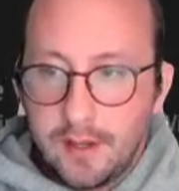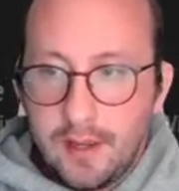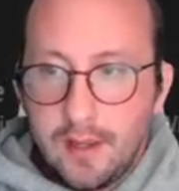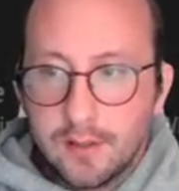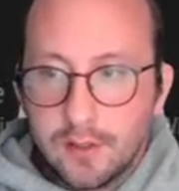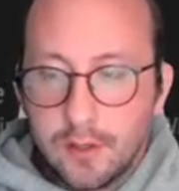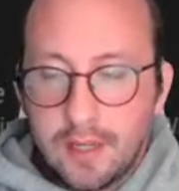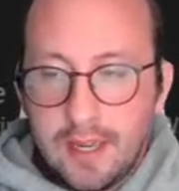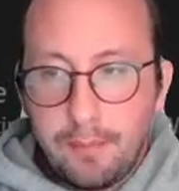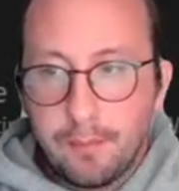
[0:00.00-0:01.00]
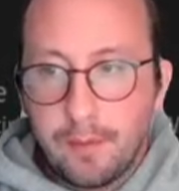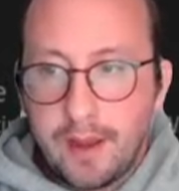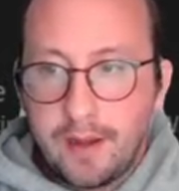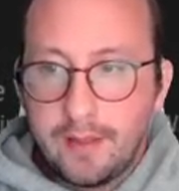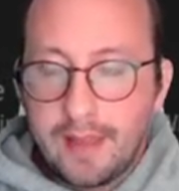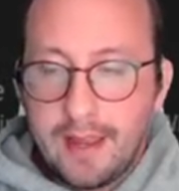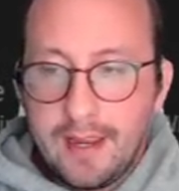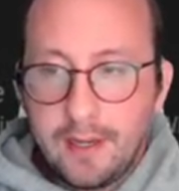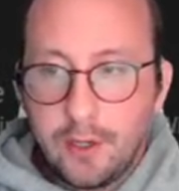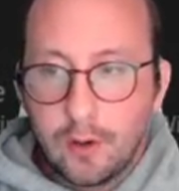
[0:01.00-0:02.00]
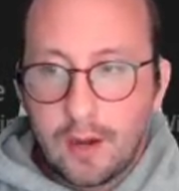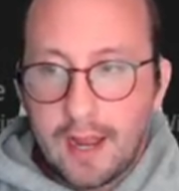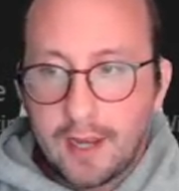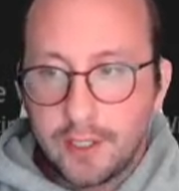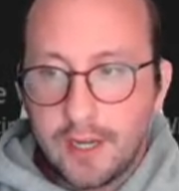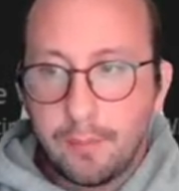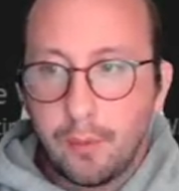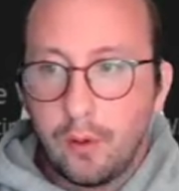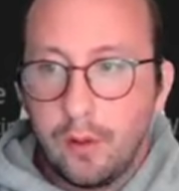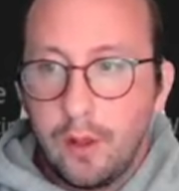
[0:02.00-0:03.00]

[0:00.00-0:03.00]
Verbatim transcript: is to keep in mind that in your hash table,